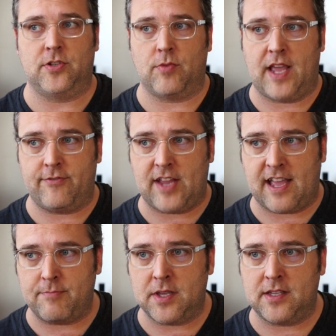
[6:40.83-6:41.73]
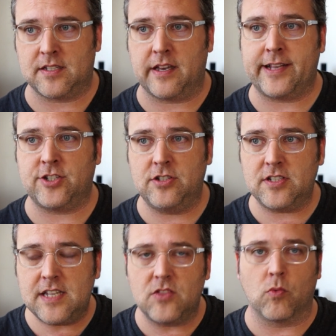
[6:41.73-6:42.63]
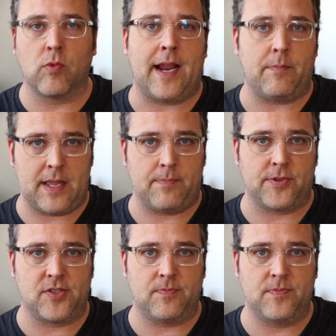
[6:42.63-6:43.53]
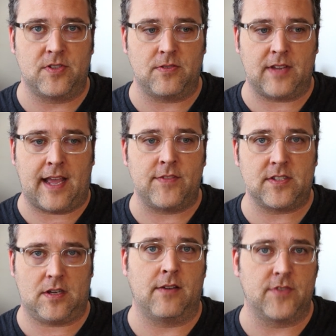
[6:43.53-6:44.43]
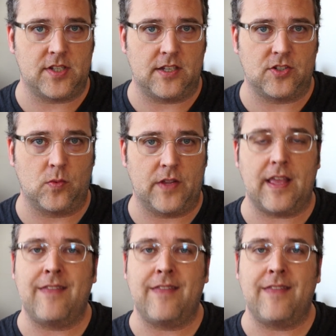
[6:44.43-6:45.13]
You don't have to have millions of likes. You just need the right people to, to have this conversation with,